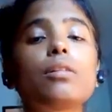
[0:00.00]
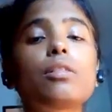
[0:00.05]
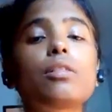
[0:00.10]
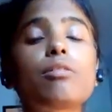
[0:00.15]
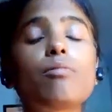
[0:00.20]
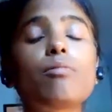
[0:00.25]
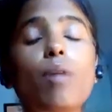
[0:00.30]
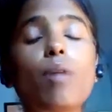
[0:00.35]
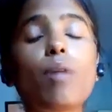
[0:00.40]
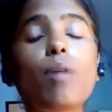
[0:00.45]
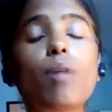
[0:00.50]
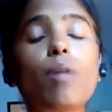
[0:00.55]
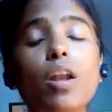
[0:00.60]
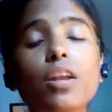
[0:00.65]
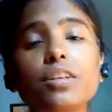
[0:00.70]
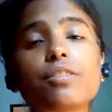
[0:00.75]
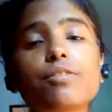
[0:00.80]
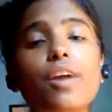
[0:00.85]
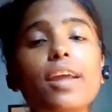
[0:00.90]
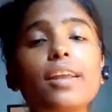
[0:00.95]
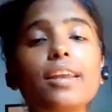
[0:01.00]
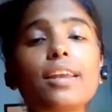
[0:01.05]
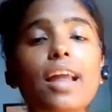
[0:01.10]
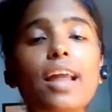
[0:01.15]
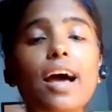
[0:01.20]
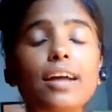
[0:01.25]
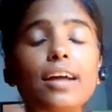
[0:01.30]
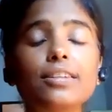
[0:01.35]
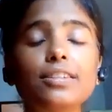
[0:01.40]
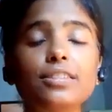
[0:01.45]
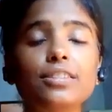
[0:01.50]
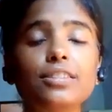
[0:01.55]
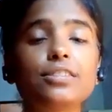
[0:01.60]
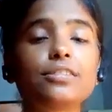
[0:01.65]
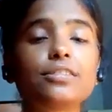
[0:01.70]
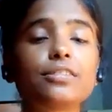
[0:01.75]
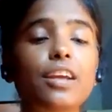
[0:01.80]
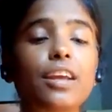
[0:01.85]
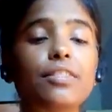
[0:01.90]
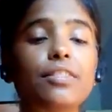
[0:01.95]
small intestine, large
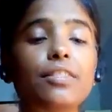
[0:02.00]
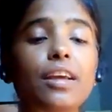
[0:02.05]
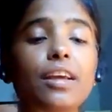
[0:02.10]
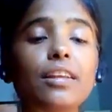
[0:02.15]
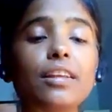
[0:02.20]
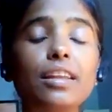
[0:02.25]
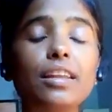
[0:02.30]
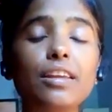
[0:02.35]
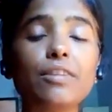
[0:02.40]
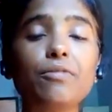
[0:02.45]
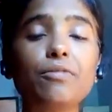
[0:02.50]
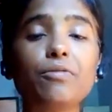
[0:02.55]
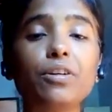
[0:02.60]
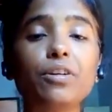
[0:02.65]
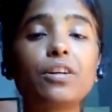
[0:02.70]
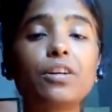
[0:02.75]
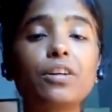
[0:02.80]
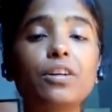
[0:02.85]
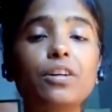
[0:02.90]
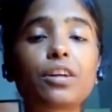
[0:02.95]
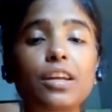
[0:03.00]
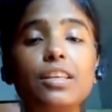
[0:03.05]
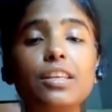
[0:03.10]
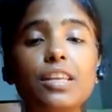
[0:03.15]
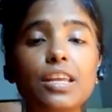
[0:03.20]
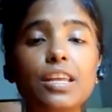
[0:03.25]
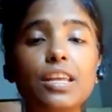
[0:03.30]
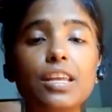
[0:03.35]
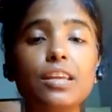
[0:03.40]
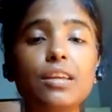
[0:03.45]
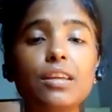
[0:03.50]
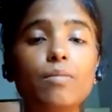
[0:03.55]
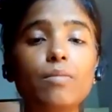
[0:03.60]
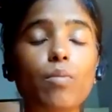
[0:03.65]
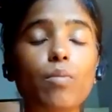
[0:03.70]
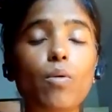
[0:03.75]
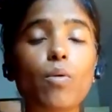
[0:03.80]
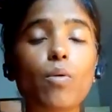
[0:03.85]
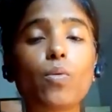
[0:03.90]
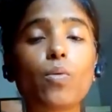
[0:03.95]
intestine, then liver, kidney,
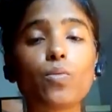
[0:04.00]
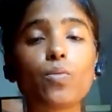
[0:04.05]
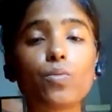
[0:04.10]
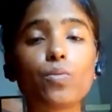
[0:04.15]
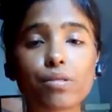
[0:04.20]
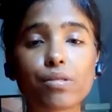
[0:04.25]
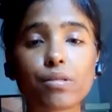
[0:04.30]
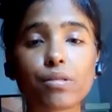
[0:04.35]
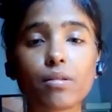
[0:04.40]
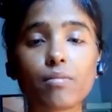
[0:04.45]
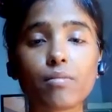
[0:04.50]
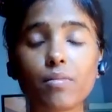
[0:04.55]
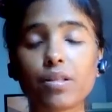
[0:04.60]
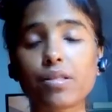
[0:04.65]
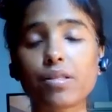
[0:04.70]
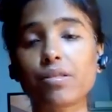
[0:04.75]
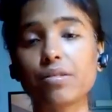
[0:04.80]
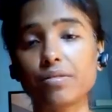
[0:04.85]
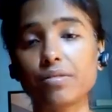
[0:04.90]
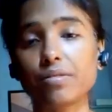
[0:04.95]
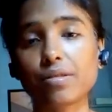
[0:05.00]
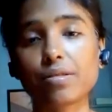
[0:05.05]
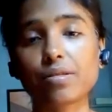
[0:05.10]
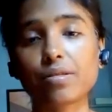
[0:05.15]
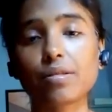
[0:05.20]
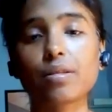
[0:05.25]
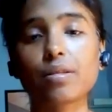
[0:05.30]
bones, muscles.